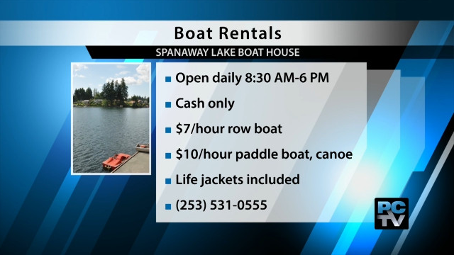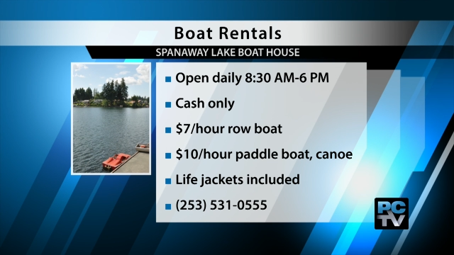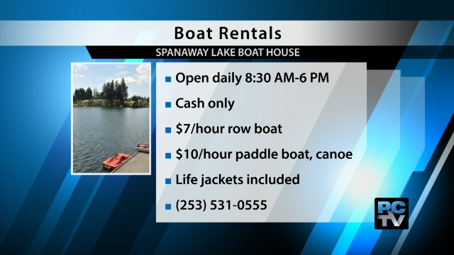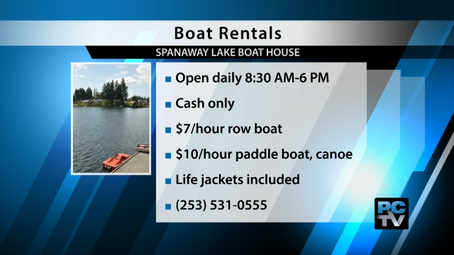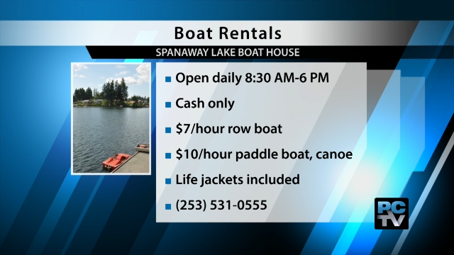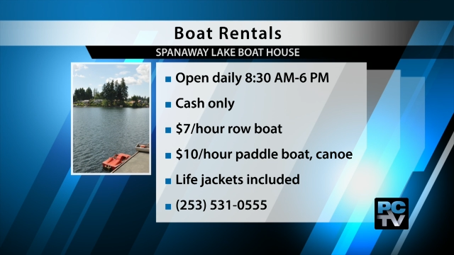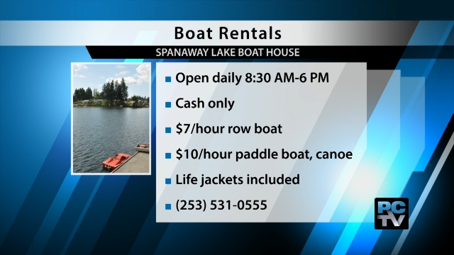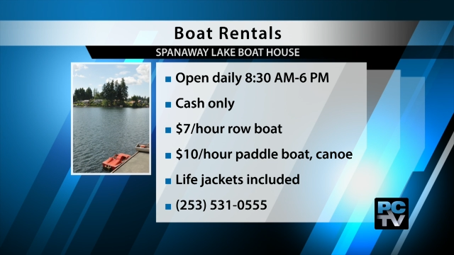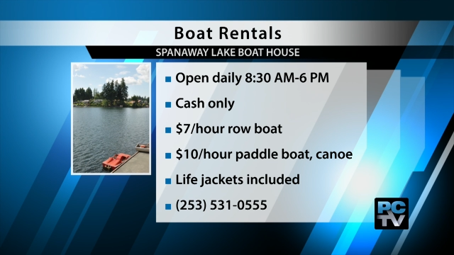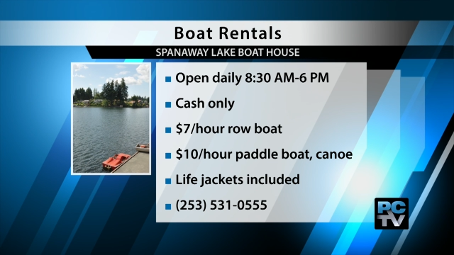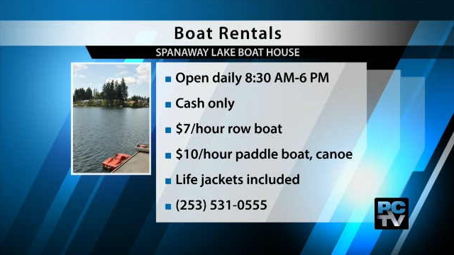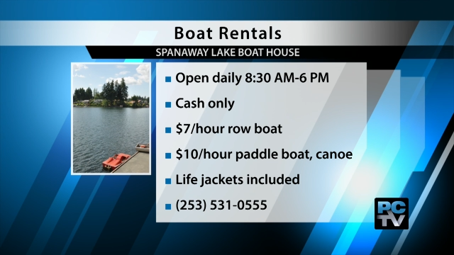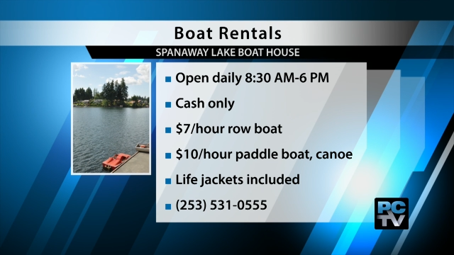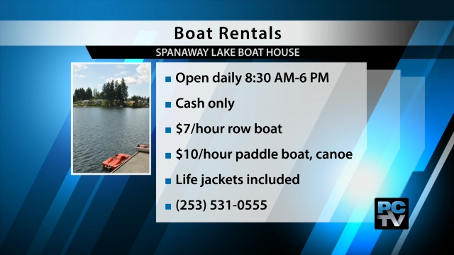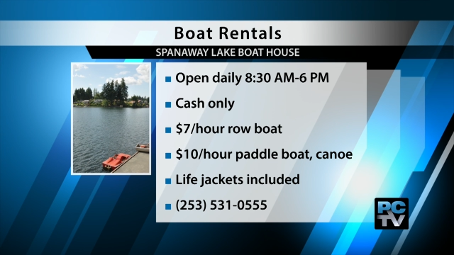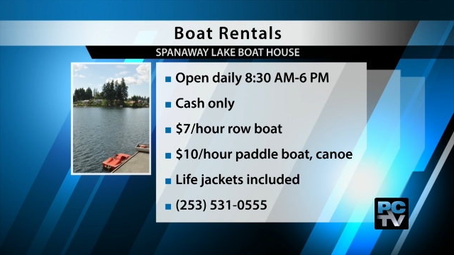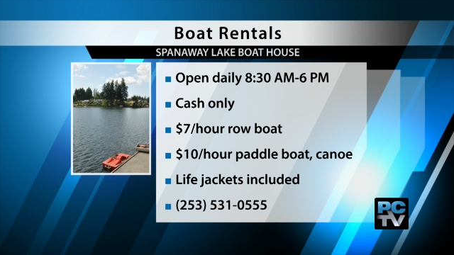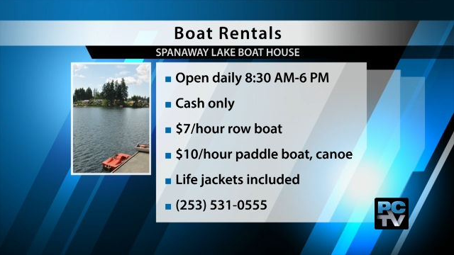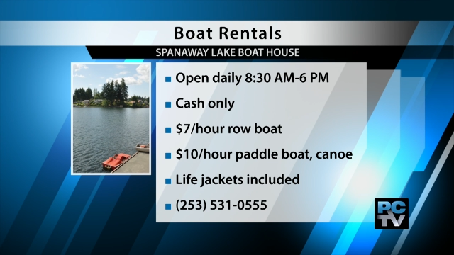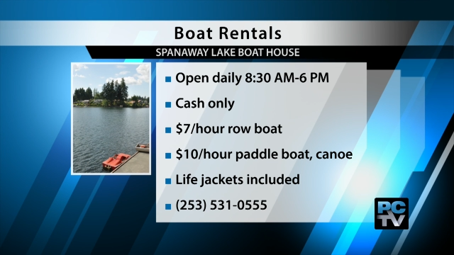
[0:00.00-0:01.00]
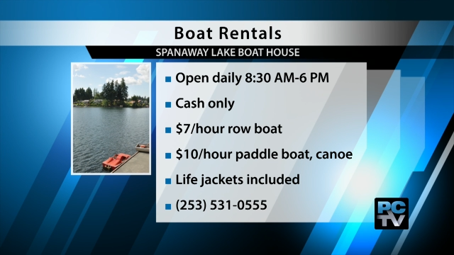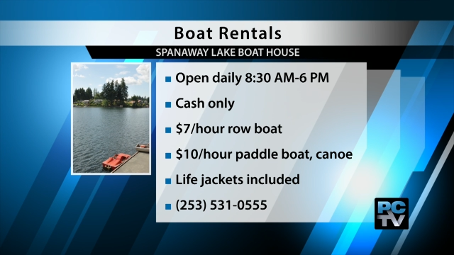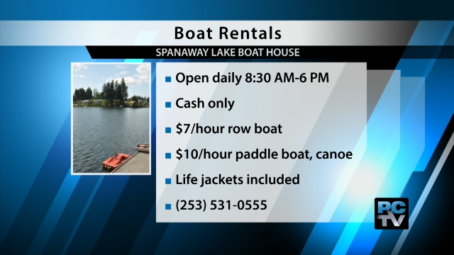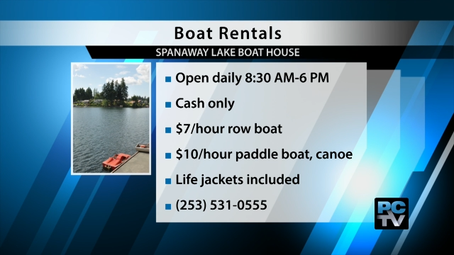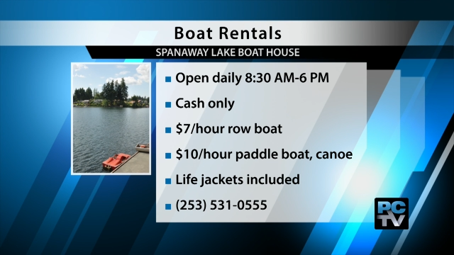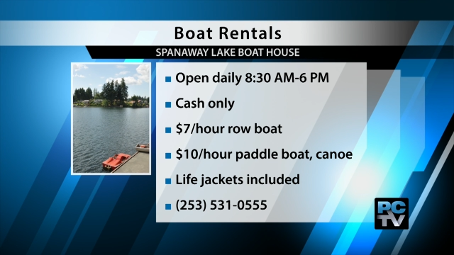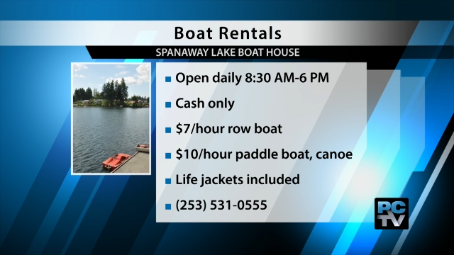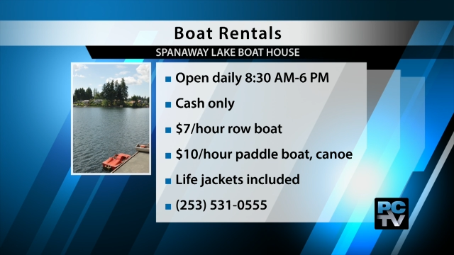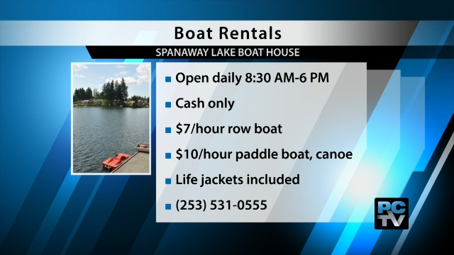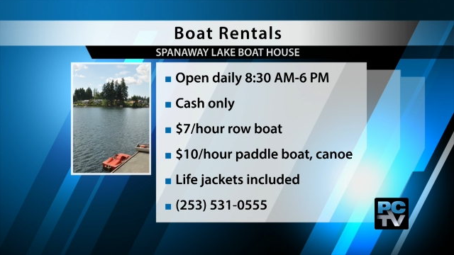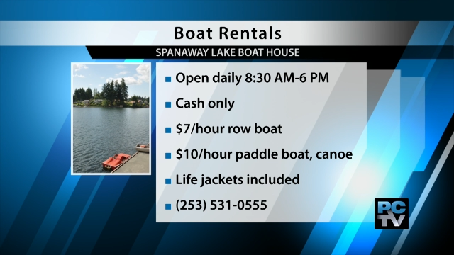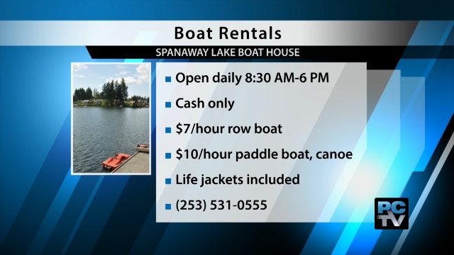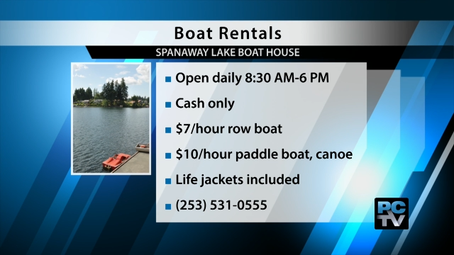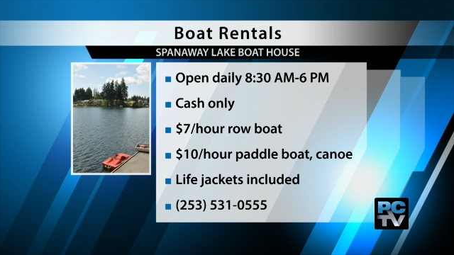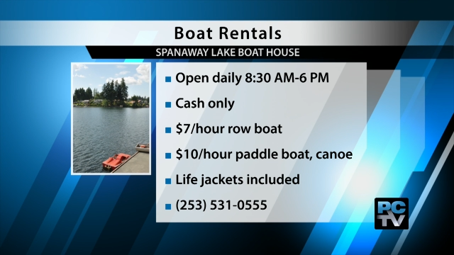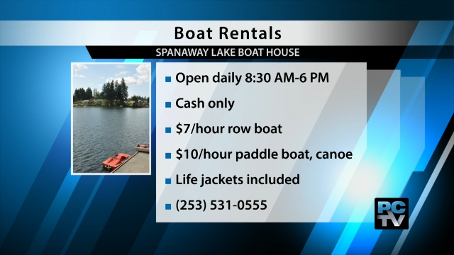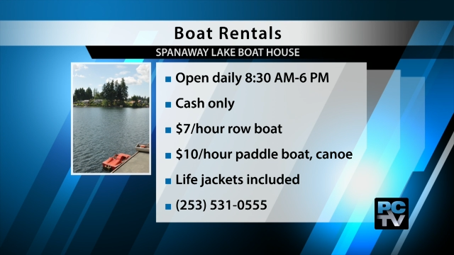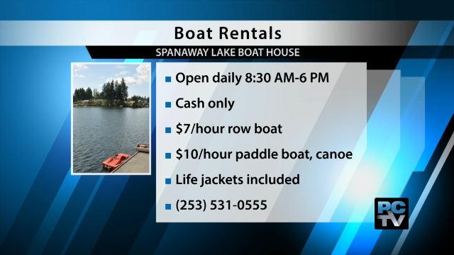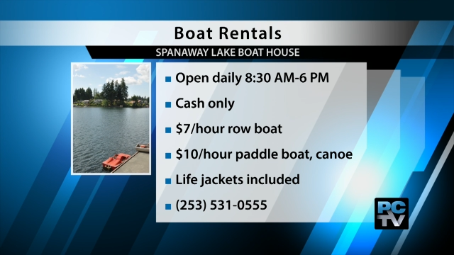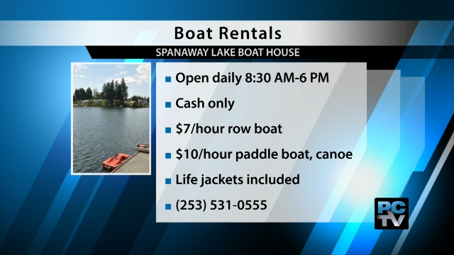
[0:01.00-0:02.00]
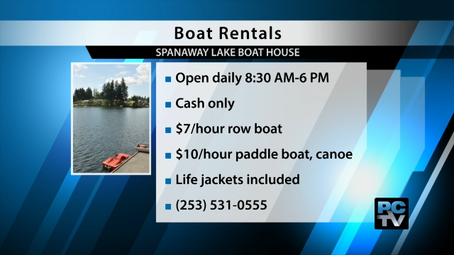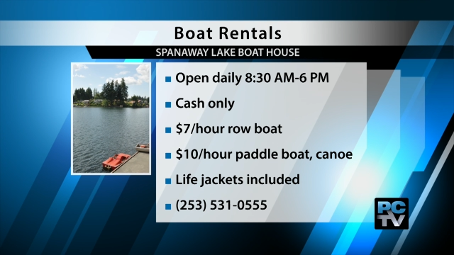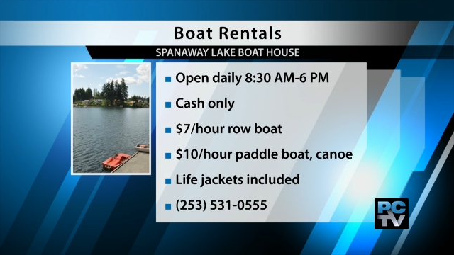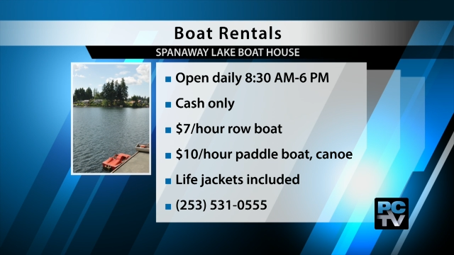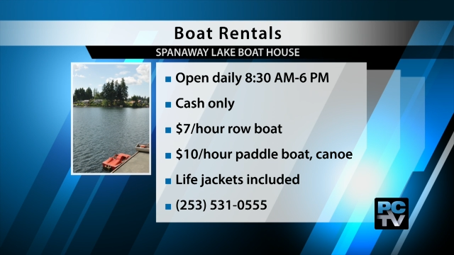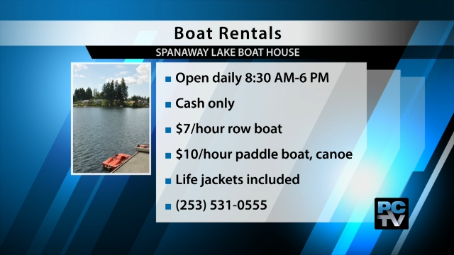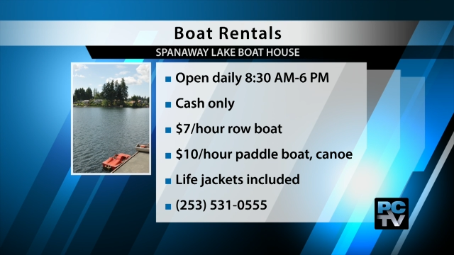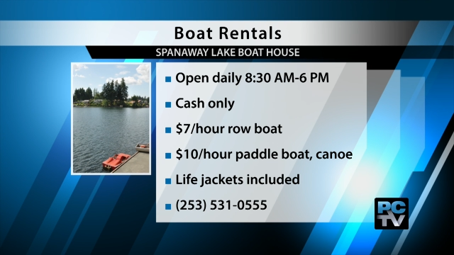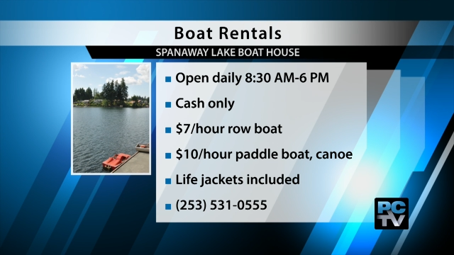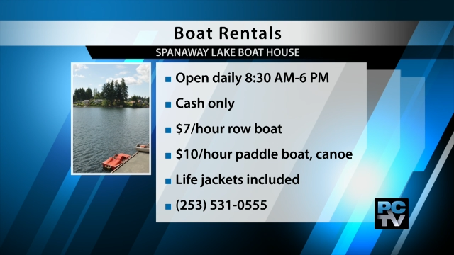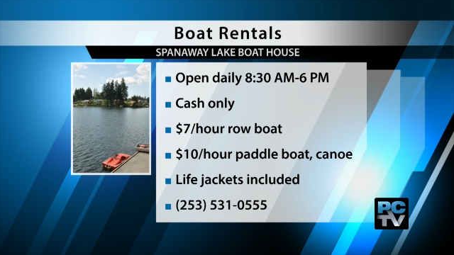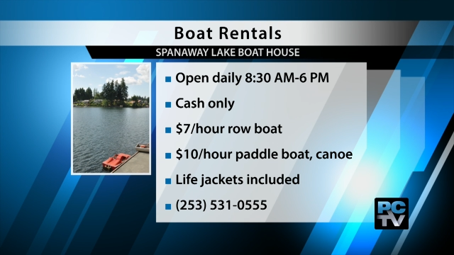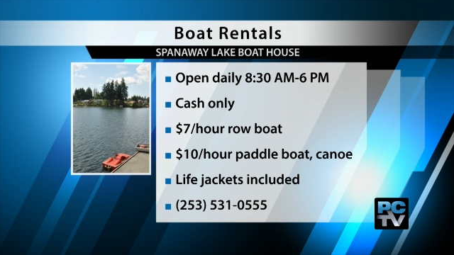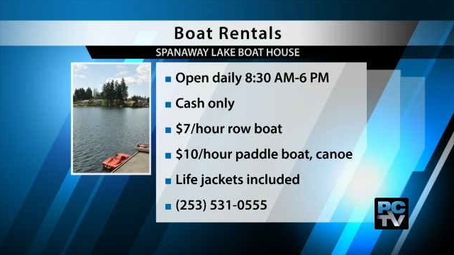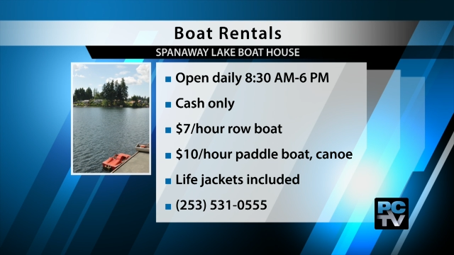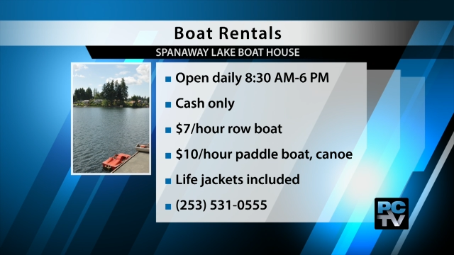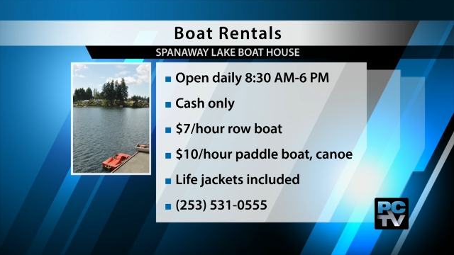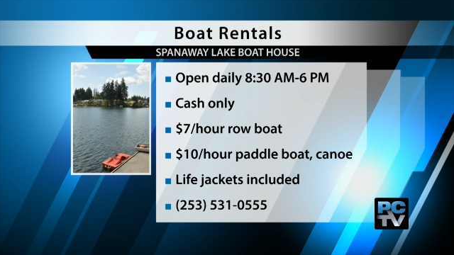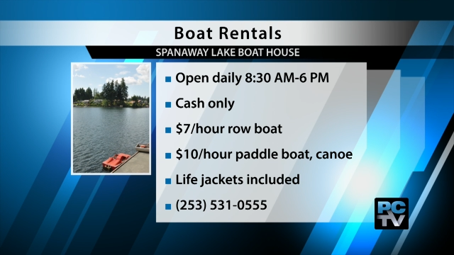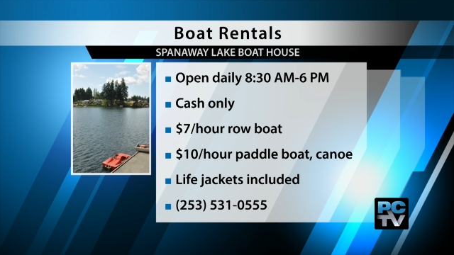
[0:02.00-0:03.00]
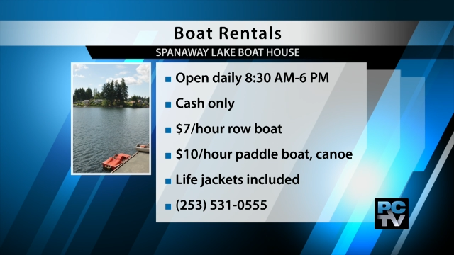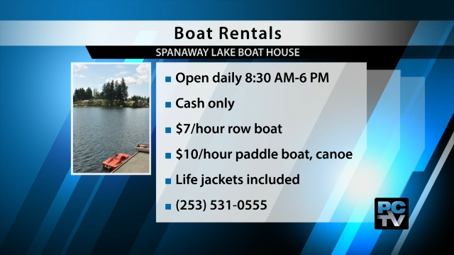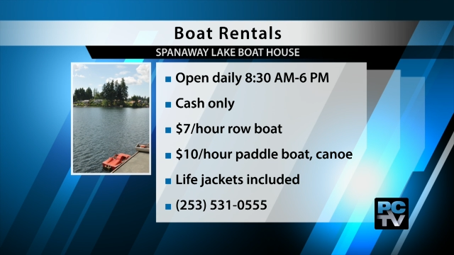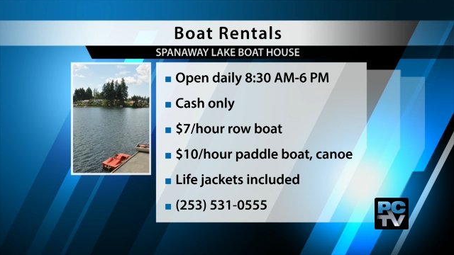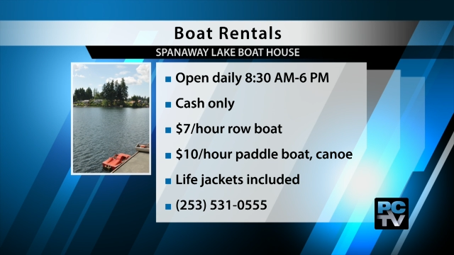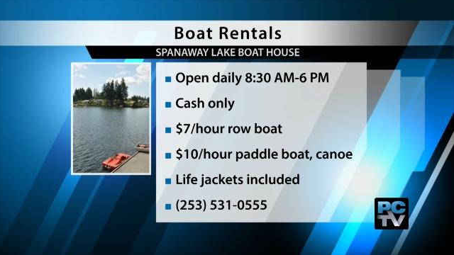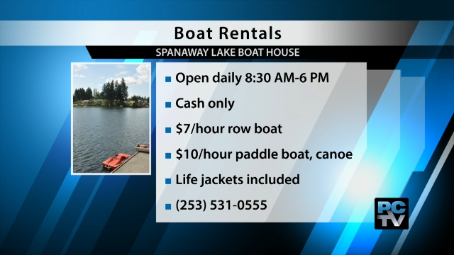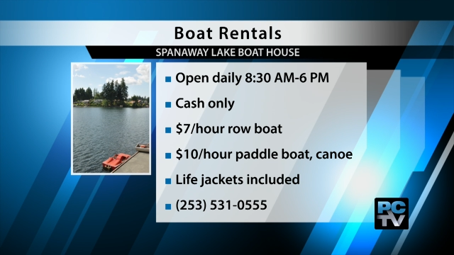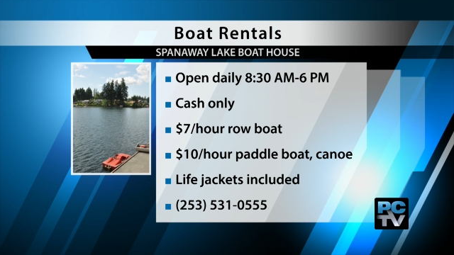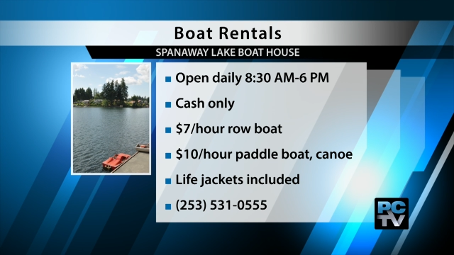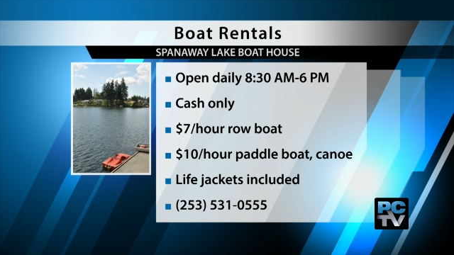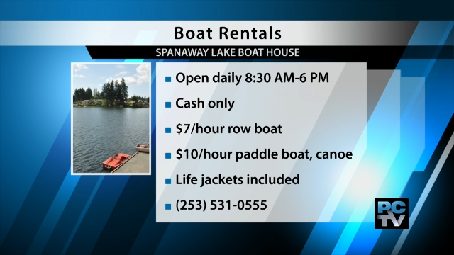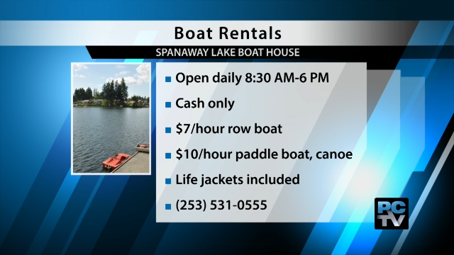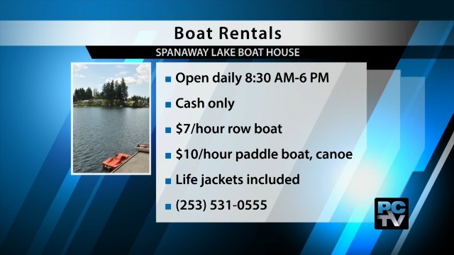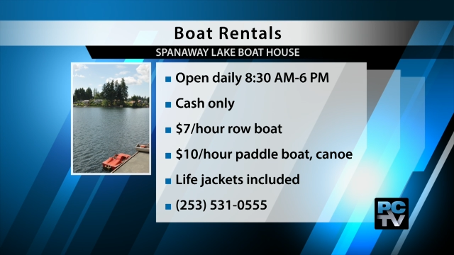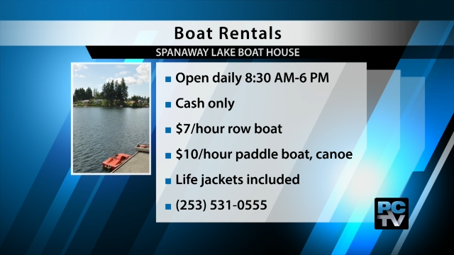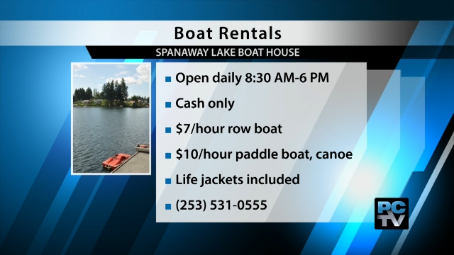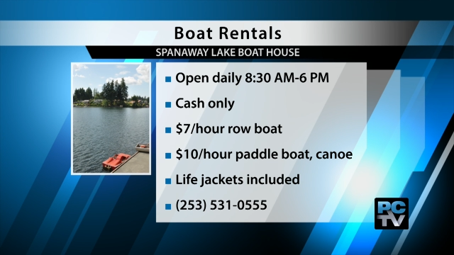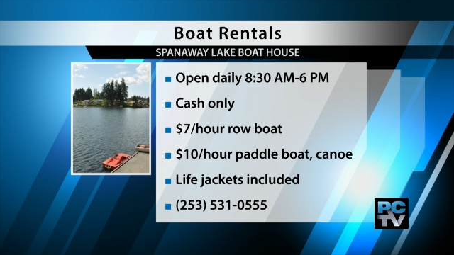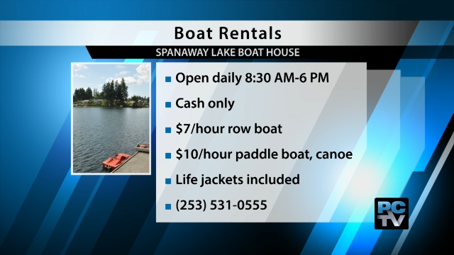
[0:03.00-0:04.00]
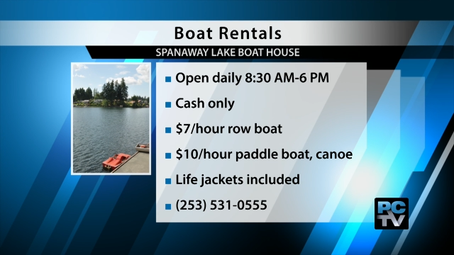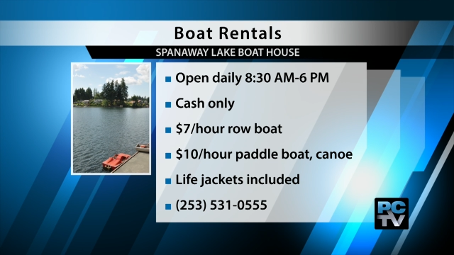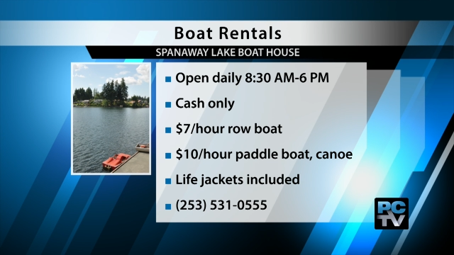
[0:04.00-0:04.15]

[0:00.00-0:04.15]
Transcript: [unreadable: no face in view]